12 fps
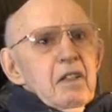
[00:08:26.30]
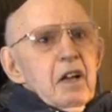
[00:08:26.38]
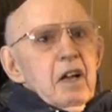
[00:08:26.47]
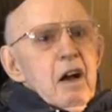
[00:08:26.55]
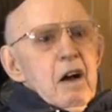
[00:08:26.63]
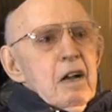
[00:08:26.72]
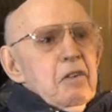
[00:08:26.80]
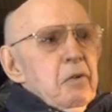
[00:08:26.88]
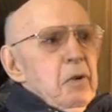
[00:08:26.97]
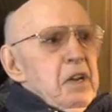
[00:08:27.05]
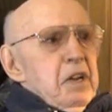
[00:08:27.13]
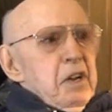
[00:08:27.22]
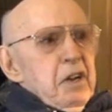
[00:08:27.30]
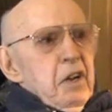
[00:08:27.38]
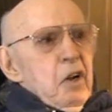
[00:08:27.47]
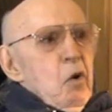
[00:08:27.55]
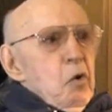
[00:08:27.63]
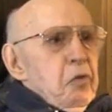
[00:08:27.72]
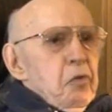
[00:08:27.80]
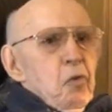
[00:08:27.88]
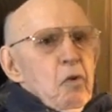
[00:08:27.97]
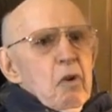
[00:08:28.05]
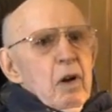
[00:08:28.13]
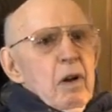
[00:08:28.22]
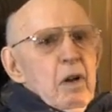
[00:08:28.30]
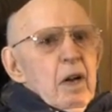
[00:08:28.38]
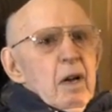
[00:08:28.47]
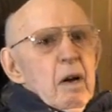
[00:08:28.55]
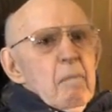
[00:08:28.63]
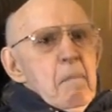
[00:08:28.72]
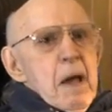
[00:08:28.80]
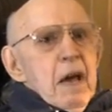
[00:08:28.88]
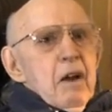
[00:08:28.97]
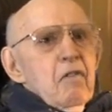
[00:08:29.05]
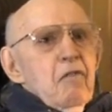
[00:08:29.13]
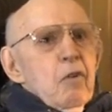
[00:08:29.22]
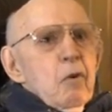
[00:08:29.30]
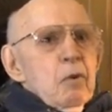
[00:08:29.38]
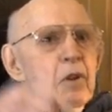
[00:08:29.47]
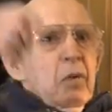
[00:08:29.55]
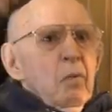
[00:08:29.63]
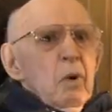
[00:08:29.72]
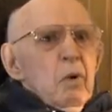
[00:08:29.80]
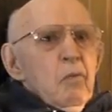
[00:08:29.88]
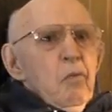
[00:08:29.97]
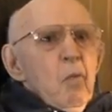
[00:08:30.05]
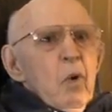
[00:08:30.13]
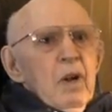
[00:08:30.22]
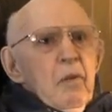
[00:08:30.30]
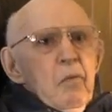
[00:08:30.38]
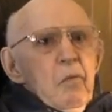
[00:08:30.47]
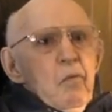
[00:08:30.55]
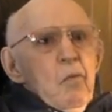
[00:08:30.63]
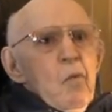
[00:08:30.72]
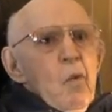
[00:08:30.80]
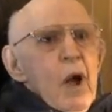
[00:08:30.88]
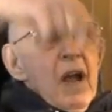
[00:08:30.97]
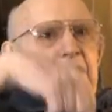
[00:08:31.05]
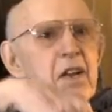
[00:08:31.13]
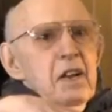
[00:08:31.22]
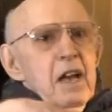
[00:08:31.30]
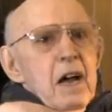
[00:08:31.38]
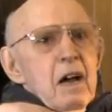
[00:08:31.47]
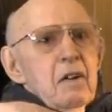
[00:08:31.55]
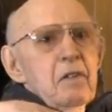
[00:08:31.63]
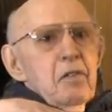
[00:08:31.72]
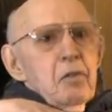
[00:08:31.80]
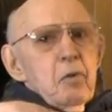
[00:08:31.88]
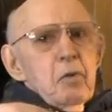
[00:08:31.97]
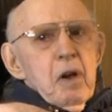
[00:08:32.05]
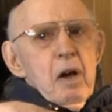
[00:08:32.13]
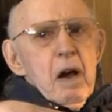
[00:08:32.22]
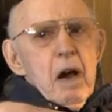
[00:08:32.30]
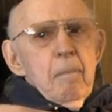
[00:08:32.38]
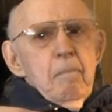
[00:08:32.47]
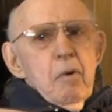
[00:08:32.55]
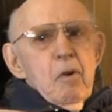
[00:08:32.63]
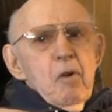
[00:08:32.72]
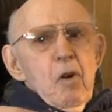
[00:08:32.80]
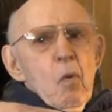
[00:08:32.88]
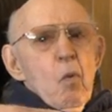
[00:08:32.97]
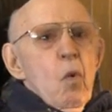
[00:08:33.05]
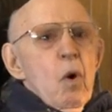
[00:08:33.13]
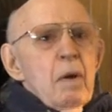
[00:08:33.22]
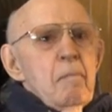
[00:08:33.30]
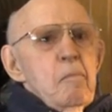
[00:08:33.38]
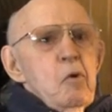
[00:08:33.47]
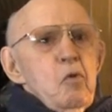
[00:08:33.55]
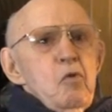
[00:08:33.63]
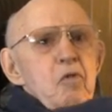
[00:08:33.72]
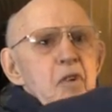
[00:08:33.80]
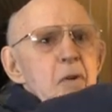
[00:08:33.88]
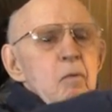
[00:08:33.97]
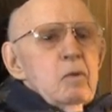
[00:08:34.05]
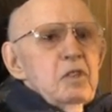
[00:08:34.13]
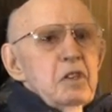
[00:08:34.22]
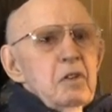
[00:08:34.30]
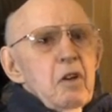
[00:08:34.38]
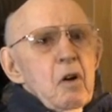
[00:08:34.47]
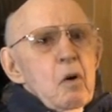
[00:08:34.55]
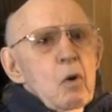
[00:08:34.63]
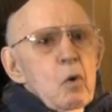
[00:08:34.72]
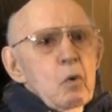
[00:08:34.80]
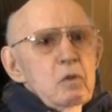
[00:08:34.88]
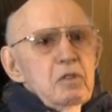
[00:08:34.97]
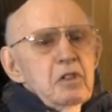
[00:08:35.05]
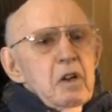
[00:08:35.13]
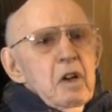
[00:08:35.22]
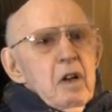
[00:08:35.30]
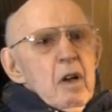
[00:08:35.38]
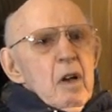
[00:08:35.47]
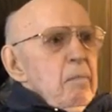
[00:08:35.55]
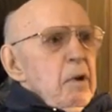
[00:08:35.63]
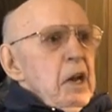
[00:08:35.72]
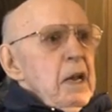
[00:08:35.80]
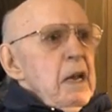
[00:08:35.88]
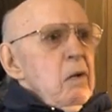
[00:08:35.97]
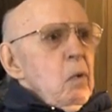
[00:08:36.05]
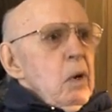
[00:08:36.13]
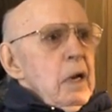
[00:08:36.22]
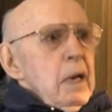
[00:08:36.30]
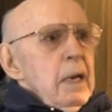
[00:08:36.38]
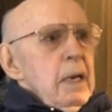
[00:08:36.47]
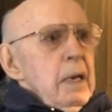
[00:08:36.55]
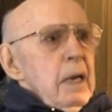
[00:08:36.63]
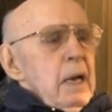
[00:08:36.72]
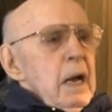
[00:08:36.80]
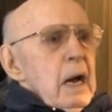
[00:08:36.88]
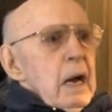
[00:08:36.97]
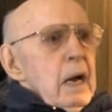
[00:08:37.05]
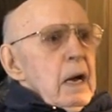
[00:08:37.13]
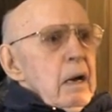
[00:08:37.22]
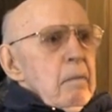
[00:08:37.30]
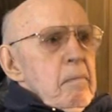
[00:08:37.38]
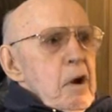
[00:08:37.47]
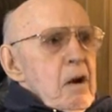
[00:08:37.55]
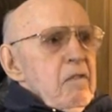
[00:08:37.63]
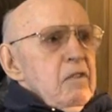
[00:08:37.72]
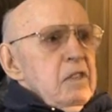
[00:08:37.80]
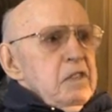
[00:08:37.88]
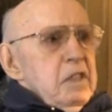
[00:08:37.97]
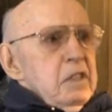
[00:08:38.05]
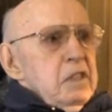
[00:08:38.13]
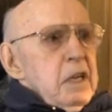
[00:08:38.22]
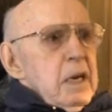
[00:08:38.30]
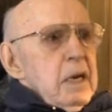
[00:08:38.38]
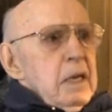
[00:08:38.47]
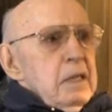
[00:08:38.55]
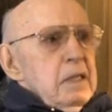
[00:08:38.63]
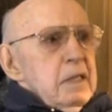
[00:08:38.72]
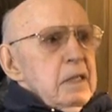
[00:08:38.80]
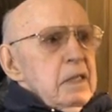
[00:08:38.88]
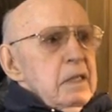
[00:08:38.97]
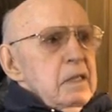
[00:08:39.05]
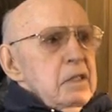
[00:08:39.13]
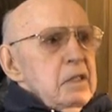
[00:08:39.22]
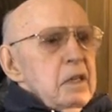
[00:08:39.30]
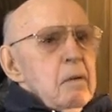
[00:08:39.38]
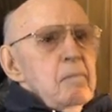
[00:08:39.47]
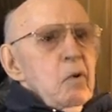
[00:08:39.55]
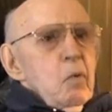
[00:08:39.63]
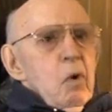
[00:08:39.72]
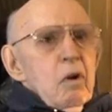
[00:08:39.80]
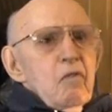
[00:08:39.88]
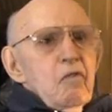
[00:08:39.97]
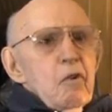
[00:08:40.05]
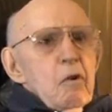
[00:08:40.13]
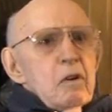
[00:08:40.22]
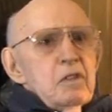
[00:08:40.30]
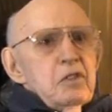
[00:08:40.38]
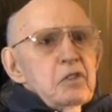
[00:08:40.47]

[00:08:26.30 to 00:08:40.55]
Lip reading: The concrete didn't go through a manifold. It went right down through the hopper, one move, and it was in the hose. But anyway, Marvin says, "Yeah," he says, "come to work for us."